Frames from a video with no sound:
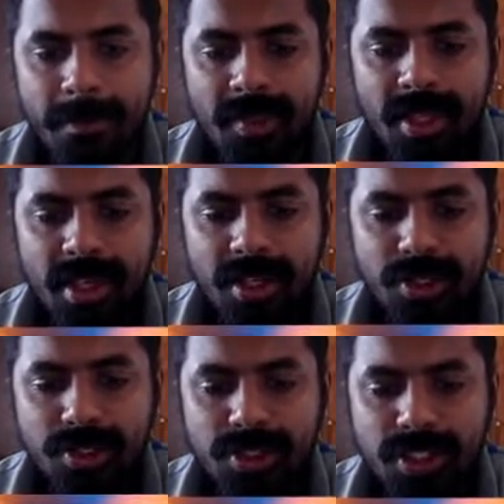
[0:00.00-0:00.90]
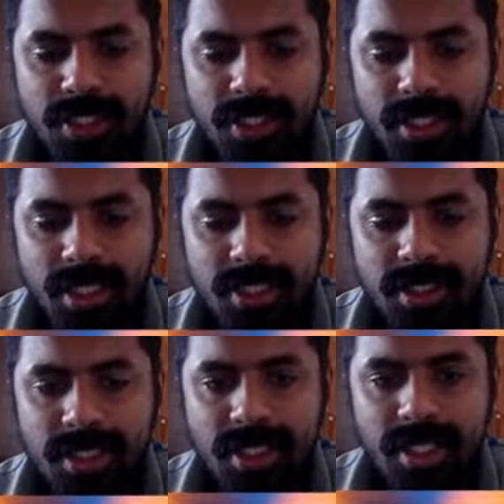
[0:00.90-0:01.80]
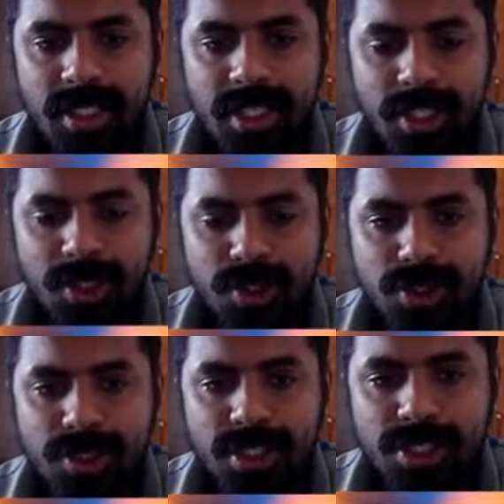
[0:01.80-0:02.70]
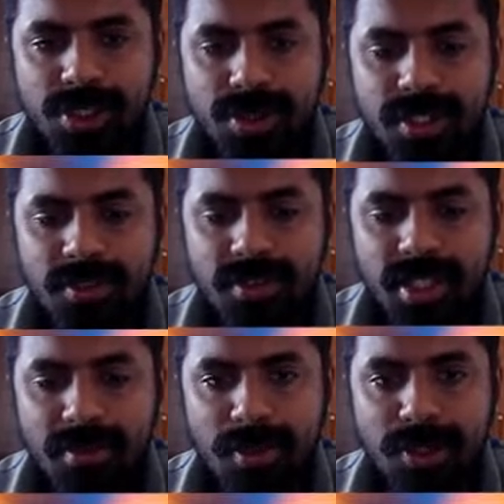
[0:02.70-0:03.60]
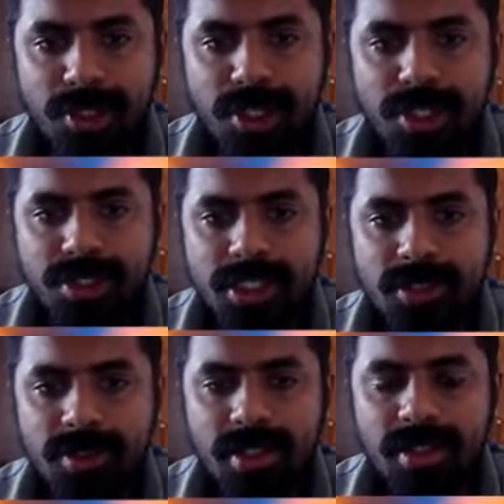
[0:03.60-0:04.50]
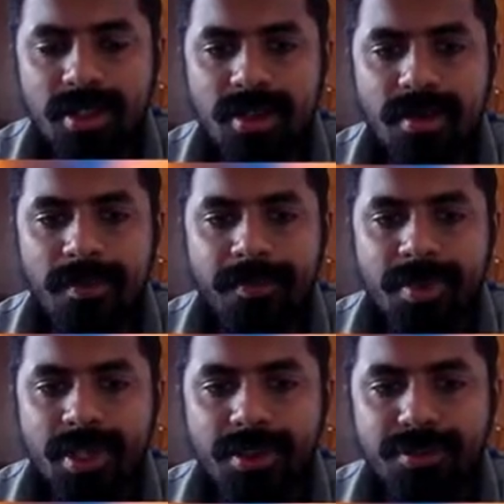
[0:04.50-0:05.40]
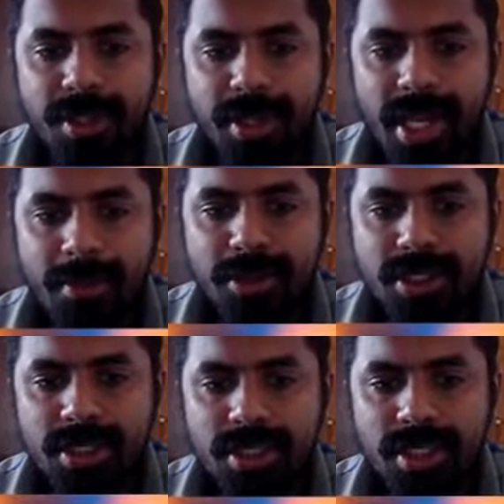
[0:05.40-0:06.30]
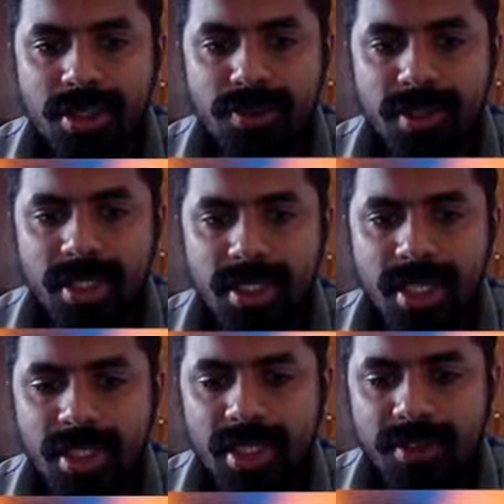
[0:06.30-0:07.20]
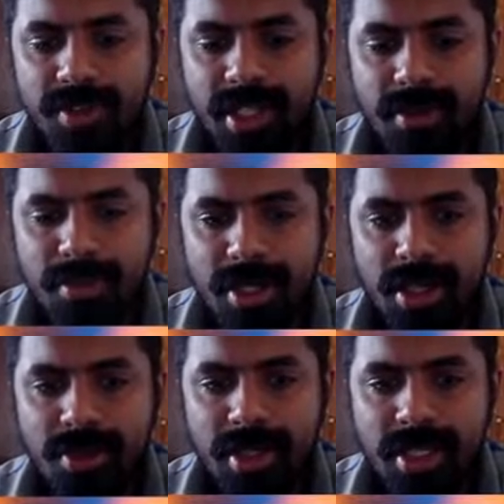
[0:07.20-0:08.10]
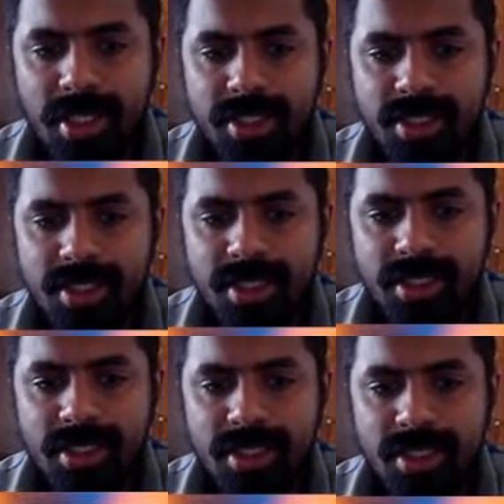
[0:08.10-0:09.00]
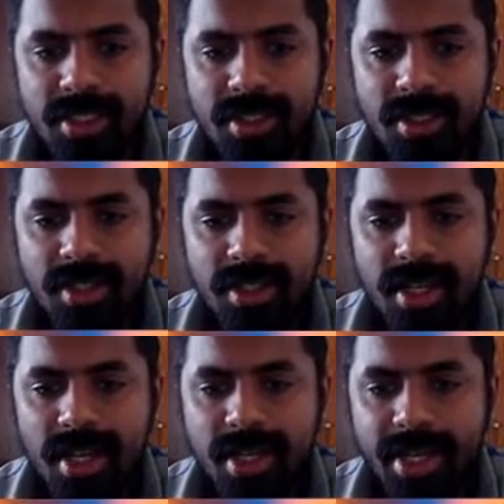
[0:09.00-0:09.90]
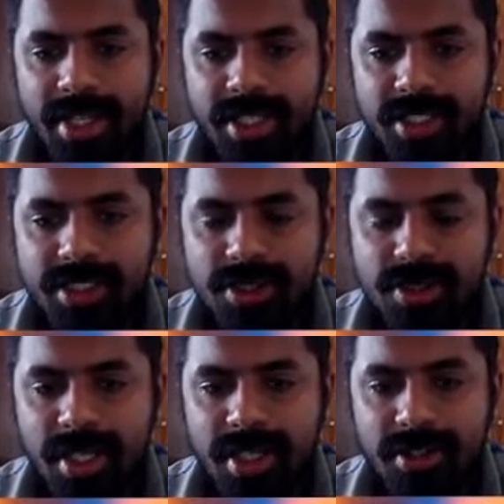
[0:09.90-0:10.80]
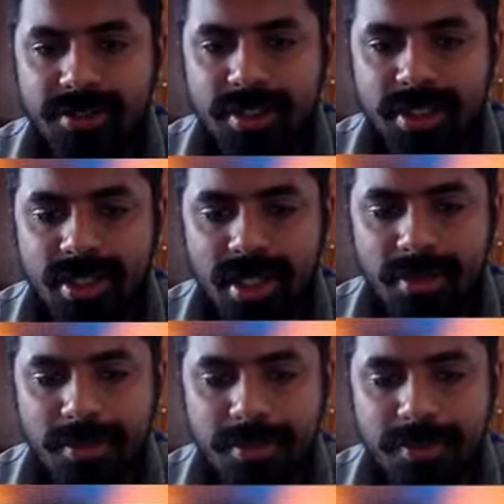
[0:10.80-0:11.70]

Yeah, rook g8 check, king goes to h2, then we can play rook into g1. If they capture the rook with the king, then we can play queen h3 check. And idea is to knight f3 trap.